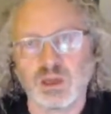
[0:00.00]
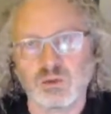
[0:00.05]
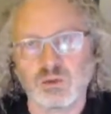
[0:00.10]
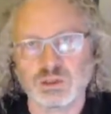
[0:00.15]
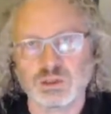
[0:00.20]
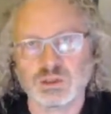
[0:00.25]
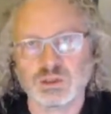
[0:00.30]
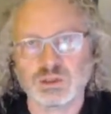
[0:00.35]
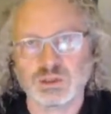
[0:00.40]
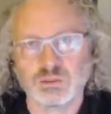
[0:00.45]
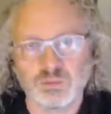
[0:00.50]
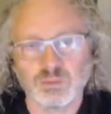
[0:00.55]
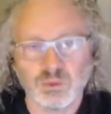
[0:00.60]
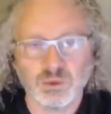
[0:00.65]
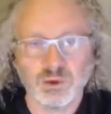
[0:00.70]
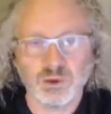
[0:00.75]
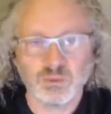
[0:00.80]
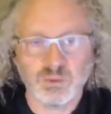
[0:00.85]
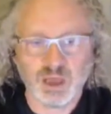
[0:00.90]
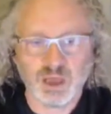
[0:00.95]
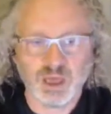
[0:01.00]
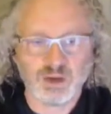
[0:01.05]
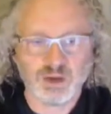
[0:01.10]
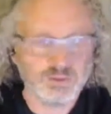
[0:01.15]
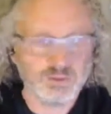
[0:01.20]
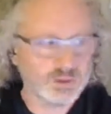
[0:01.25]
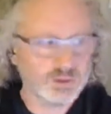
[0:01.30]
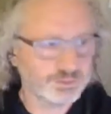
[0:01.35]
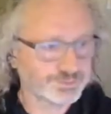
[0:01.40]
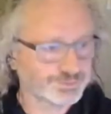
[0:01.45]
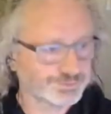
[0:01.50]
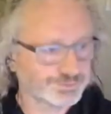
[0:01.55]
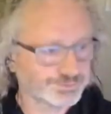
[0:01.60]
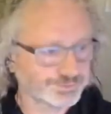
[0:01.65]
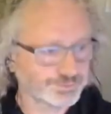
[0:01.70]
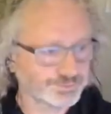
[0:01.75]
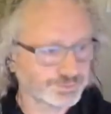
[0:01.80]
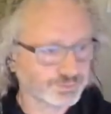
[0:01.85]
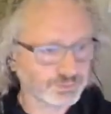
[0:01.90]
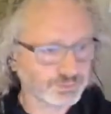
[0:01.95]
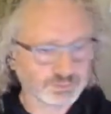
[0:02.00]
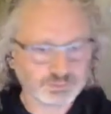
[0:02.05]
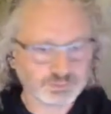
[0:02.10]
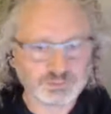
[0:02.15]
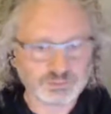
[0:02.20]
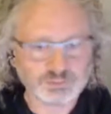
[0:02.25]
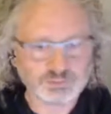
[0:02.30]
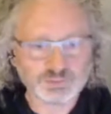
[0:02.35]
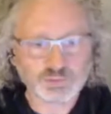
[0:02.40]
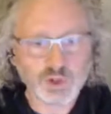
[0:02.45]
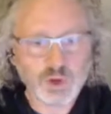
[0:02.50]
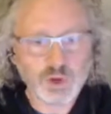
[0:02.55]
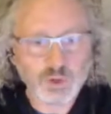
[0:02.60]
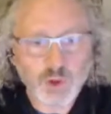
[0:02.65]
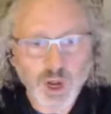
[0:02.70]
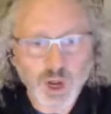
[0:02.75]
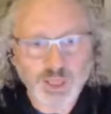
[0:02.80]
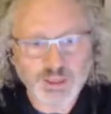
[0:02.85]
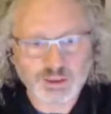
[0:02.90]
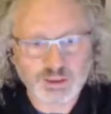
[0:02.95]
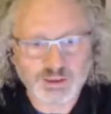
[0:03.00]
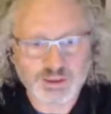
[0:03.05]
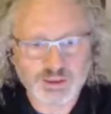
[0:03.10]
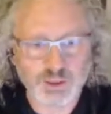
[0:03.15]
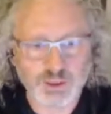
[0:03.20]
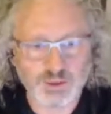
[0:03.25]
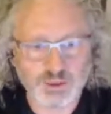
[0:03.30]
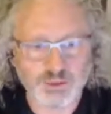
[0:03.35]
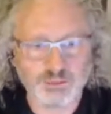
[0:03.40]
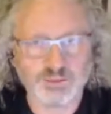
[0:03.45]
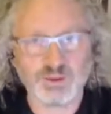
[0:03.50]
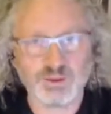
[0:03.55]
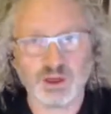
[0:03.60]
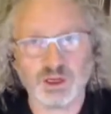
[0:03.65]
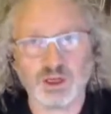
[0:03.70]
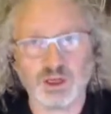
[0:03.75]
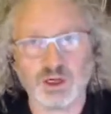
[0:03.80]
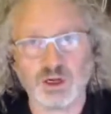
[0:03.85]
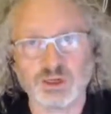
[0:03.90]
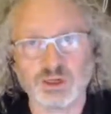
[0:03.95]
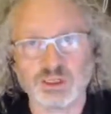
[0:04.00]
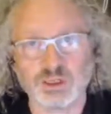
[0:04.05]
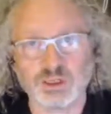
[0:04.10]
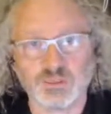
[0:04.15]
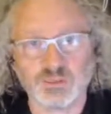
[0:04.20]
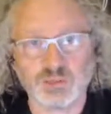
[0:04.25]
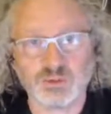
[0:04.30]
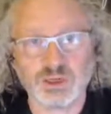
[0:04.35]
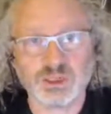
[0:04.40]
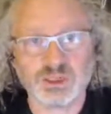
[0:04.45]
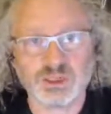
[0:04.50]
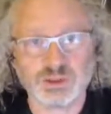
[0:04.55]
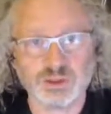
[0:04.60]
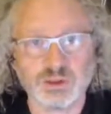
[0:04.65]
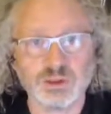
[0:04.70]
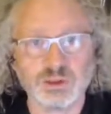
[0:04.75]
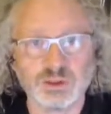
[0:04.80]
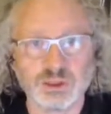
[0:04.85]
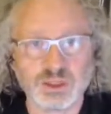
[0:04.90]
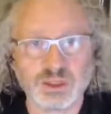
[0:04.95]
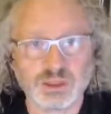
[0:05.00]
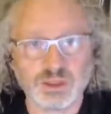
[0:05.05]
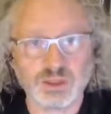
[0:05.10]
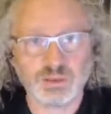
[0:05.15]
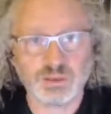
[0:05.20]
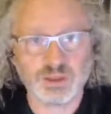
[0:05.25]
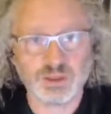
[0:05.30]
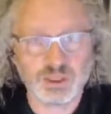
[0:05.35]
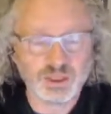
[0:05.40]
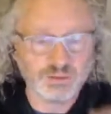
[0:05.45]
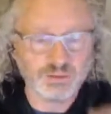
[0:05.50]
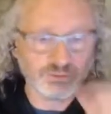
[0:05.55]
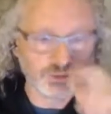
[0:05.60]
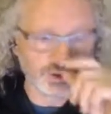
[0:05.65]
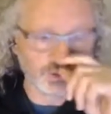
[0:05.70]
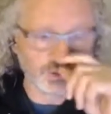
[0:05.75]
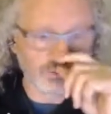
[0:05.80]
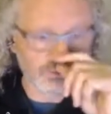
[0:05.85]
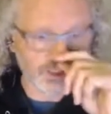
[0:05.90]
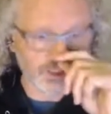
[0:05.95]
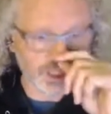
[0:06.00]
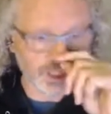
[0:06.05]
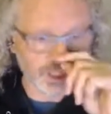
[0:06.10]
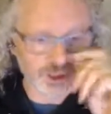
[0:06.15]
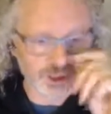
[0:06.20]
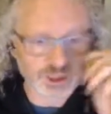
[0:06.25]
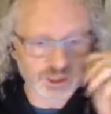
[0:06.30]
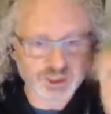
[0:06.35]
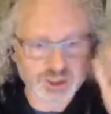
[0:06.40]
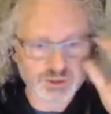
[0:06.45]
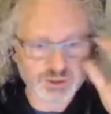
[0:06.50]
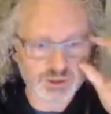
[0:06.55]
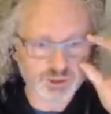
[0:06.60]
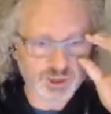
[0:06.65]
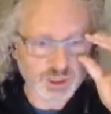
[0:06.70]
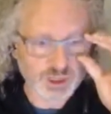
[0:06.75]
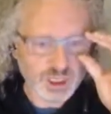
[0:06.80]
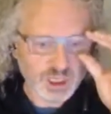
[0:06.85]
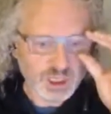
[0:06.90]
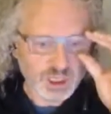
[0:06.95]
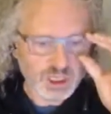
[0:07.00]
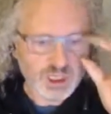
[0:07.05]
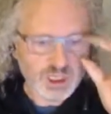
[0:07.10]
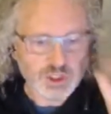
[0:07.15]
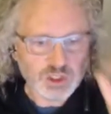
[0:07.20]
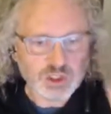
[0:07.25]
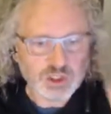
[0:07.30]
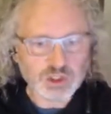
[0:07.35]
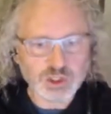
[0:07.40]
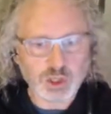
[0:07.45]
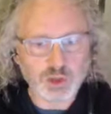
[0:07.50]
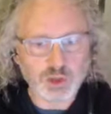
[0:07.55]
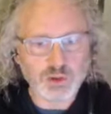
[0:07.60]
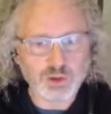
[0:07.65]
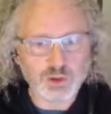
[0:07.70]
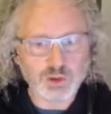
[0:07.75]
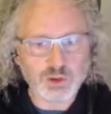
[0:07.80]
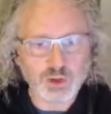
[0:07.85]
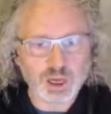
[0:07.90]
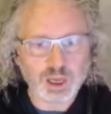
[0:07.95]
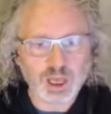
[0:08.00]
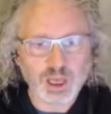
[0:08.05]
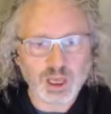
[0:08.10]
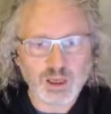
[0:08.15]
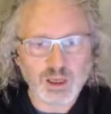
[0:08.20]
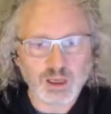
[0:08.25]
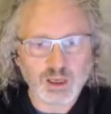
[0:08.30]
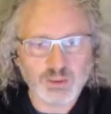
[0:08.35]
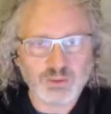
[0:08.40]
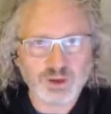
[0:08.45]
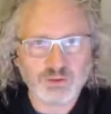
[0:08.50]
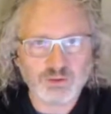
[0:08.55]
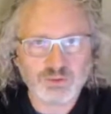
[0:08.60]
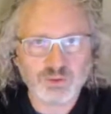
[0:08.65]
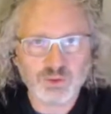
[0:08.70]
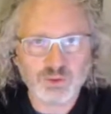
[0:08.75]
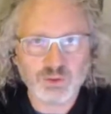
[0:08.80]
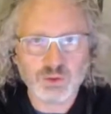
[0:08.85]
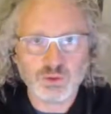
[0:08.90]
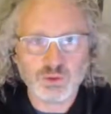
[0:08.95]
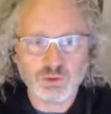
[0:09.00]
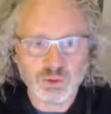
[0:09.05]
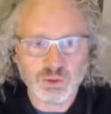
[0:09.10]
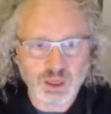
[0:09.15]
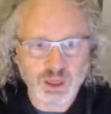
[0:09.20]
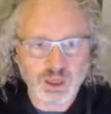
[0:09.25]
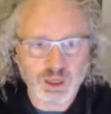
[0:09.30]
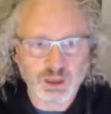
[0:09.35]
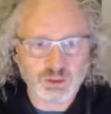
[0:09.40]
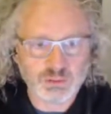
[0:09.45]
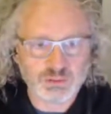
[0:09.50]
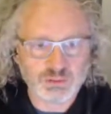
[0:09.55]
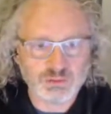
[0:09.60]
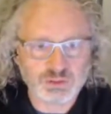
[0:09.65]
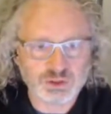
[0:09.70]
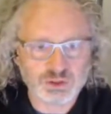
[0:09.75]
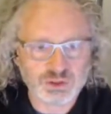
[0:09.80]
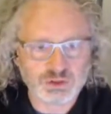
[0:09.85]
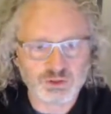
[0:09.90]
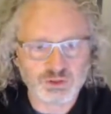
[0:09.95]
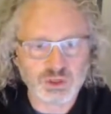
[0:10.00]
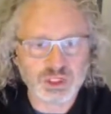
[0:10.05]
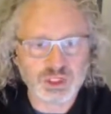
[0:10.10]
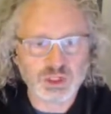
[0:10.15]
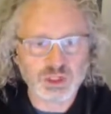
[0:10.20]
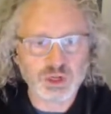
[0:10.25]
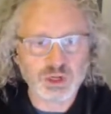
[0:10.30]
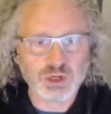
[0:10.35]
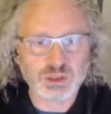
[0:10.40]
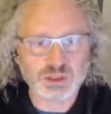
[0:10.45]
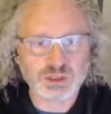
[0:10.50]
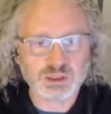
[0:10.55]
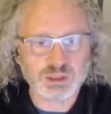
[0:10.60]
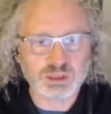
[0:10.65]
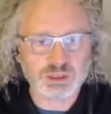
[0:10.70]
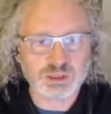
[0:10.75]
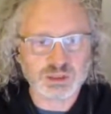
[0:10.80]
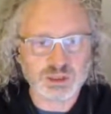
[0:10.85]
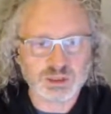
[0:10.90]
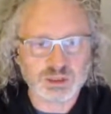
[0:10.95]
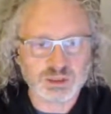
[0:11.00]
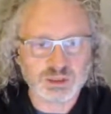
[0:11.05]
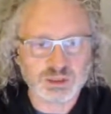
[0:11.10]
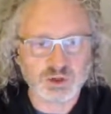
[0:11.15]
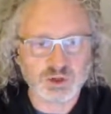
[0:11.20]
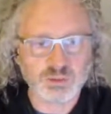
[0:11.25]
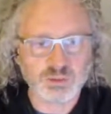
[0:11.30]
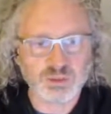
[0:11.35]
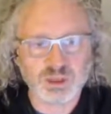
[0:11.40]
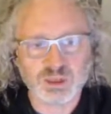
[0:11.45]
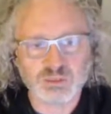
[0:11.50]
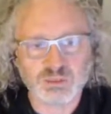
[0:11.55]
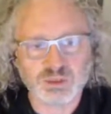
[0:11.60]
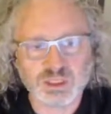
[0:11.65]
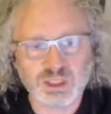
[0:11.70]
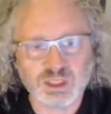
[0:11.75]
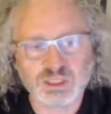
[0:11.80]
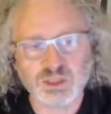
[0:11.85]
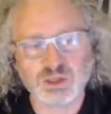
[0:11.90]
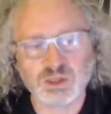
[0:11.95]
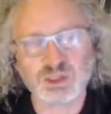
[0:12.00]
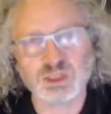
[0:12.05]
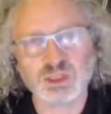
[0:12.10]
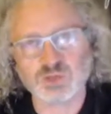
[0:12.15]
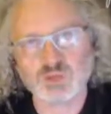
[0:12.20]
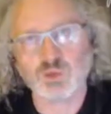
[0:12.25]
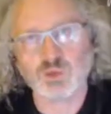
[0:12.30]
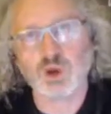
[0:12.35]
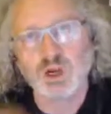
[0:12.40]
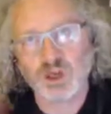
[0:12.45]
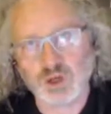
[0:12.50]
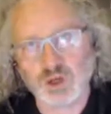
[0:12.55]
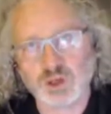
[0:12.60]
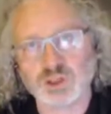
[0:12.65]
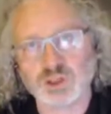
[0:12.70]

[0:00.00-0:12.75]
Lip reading: which is an important part of it. All right, so I'm going to close up pretty soon and just open it up for conversation. I just want to show you a few screenshots. This is your PMC. So this is what it